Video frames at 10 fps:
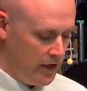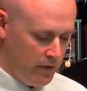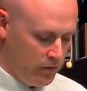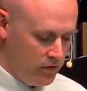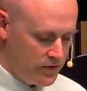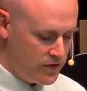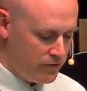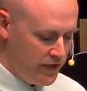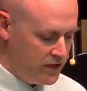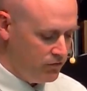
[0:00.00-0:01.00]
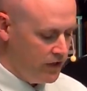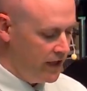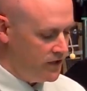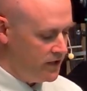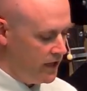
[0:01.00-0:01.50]
I would go straight to
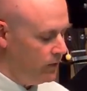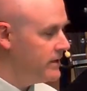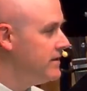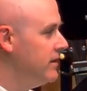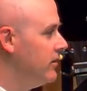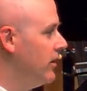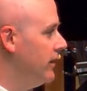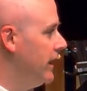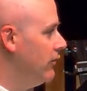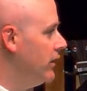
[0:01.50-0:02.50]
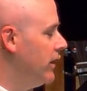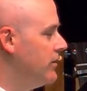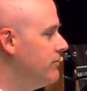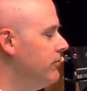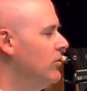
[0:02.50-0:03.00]
rage, and I would sit on that
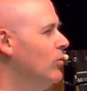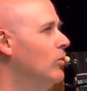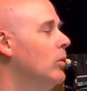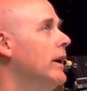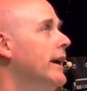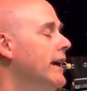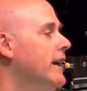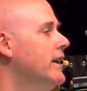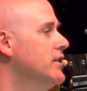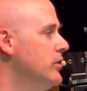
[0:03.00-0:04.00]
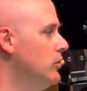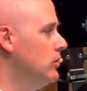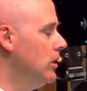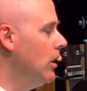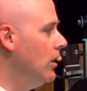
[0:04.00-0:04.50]
rage for way
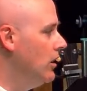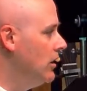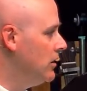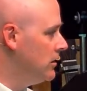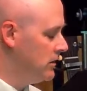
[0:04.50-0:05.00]
too long.